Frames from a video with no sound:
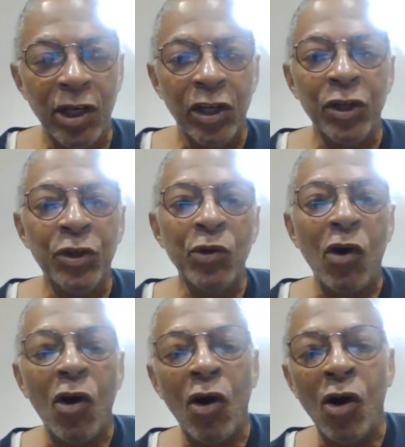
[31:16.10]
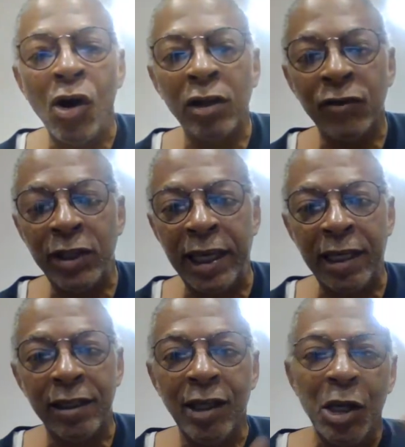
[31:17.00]
You do all of
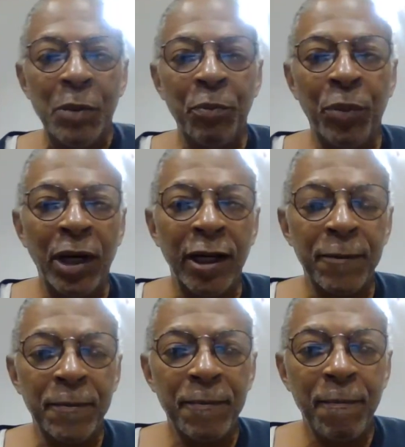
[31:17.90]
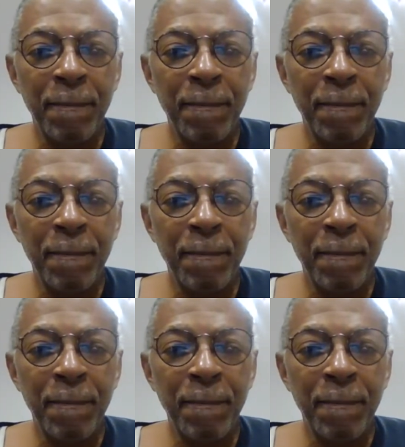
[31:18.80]
that, but